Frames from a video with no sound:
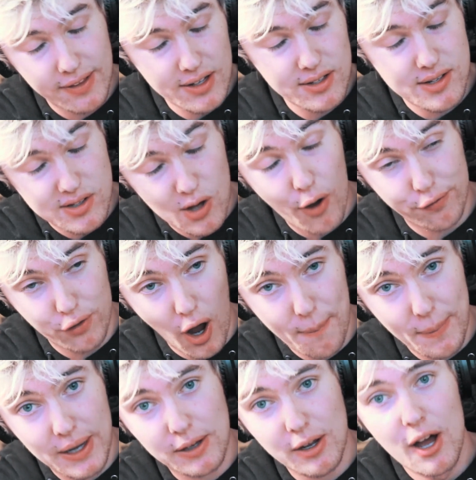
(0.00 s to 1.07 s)
This is off
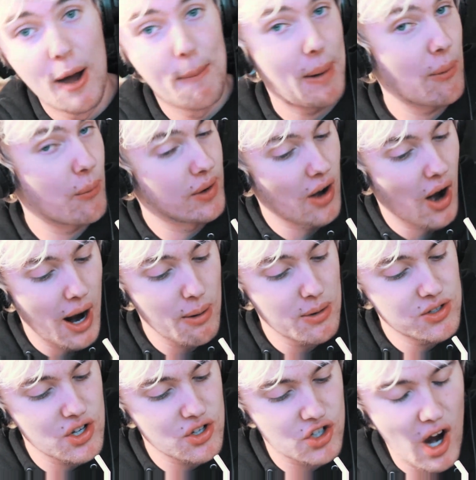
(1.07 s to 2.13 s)
topic, but when I
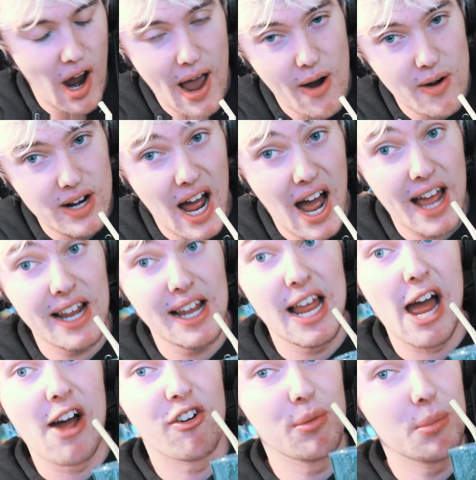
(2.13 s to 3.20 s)
was a child,
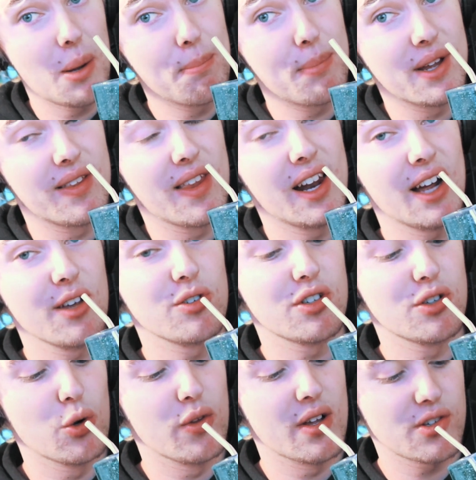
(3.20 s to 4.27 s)
I remembered that I
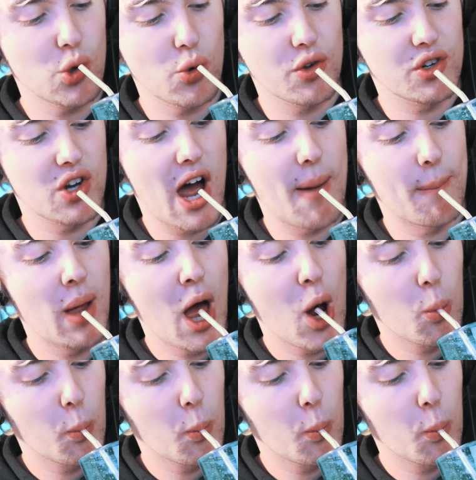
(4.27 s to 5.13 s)
used to do this all the time.